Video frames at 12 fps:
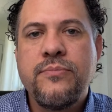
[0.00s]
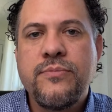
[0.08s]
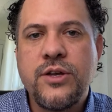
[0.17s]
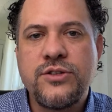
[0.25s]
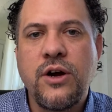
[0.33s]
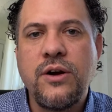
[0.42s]

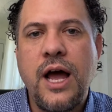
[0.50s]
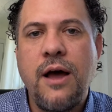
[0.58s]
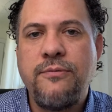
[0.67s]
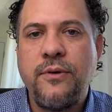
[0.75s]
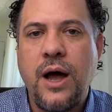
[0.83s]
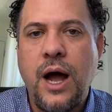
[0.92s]
To start
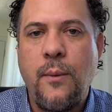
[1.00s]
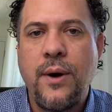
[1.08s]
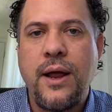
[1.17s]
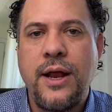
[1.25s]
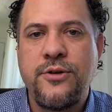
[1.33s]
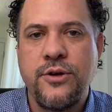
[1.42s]
off, I
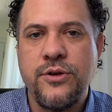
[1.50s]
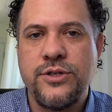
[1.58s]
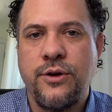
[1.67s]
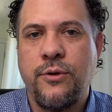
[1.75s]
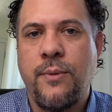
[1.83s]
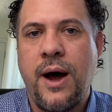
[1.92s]
want to introduce
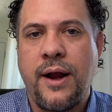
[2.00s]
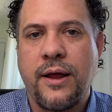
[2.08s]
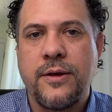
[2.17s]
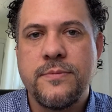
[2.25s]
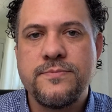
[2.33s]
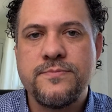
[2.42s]
a
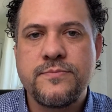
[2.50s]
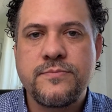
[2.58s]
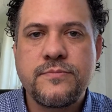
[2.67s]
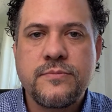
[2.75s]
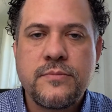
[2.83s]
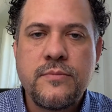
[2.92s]
mnemonic.
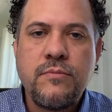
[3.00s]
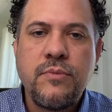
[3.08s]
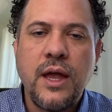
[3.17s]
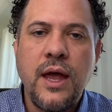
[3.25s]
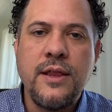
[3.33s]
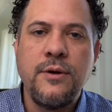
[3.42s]

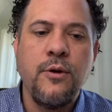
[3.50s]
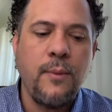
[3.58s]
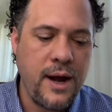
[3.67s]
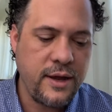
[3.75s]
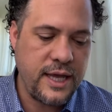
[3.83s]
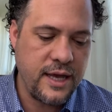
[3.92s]
And the
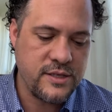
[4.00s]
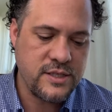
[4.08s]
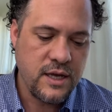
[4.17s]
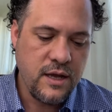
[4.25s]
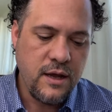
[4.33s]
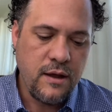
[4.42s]
mnemonic
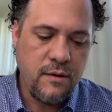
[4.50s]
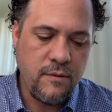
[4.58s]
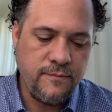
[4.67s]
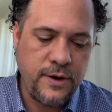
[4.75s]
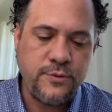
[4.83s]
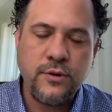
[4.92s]
is
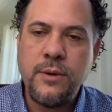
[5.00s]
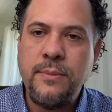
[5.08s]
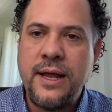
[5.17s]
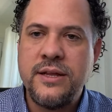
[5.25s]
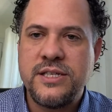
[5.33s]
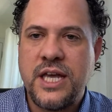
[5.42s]
victory
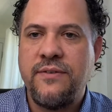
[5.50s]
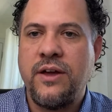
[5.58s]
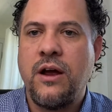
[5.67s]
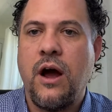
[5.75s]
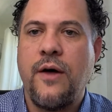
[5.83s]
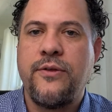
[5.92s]
means
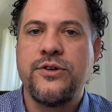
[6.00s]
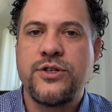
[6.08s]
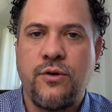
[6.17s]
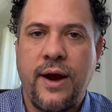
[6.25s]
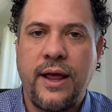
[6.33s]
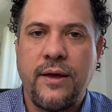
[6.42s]
giving others
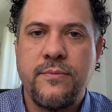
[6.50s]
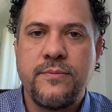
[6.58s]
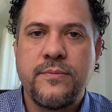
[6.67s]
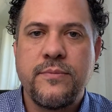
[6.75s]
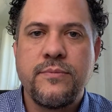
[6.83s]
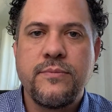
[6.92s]
credit
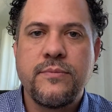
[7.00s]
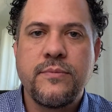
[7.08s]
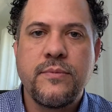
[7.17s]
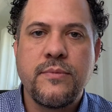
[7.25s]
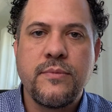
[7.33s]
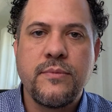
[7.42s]

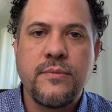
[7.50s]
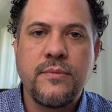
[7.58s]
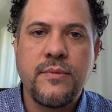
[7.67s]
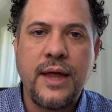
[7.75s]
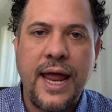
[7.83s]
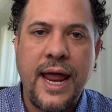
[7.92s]

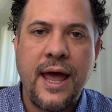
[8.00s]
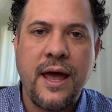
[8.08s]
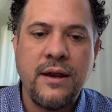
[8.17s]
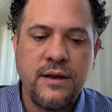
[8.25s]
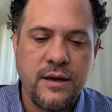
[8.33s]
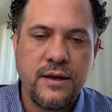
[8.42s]

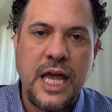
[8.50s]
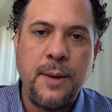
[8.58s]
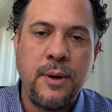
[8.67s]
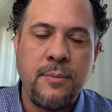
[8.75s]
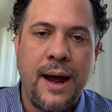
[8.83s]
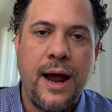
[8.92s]
and
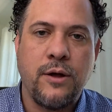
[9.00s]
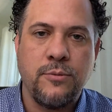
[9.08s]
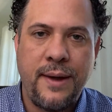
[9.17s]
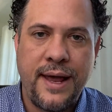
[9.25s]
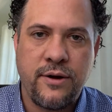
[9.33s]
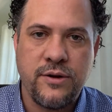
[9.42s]
keeping mild
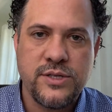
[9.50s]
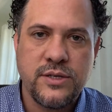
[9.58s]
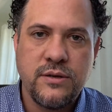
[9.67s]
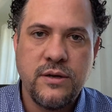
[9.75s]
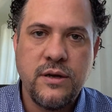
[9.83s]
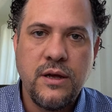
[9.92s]
manners.
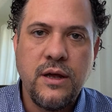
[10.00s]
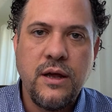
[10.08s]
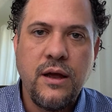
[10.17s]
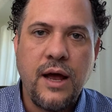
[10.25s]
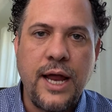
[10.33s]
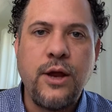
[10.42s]

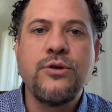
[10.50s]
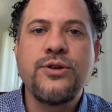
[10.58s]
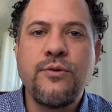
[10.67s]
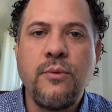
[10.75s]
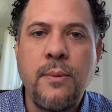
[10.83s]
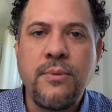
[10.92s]
I
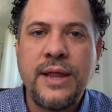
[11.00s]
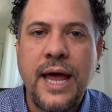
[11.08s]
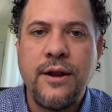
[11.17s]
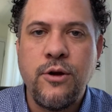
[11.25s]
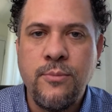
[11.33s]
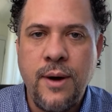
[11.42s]
usually remember
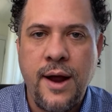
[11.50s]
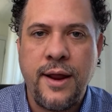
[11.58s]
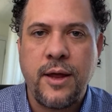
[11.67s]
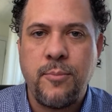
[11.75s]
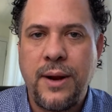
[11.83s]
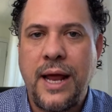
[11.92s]
that
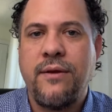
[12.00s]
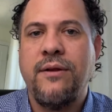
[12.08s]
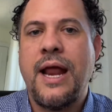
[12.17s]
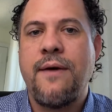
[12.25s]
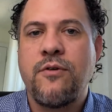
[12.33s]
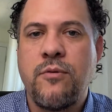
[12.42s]
mnemonic, but I
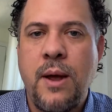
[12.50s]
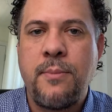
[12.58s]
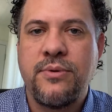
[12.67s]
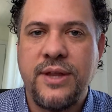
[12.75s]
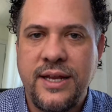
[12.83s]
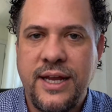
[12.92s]
never
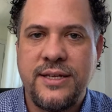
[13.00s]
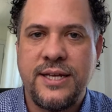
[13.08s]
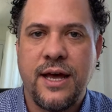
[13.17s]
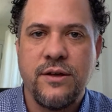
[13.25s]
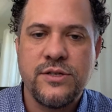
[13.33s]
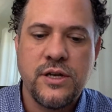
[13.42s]
remember the
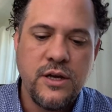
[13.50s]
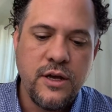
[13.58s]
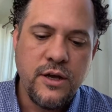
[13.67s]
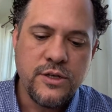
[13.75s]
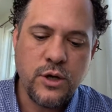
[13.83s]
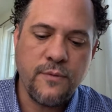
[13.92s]
details.
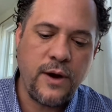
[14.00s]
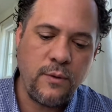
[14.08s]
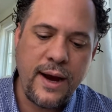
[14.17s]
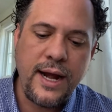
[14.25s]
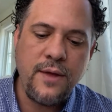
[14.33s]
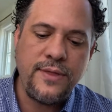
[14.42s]
So if I
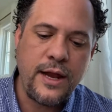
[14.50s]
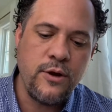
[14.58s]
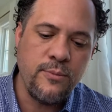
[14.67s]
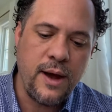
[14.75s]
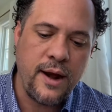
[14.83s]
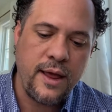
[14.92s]
write out that
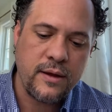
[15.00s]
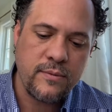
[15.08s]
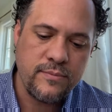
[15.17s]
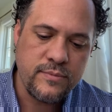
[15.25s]
mnemonic,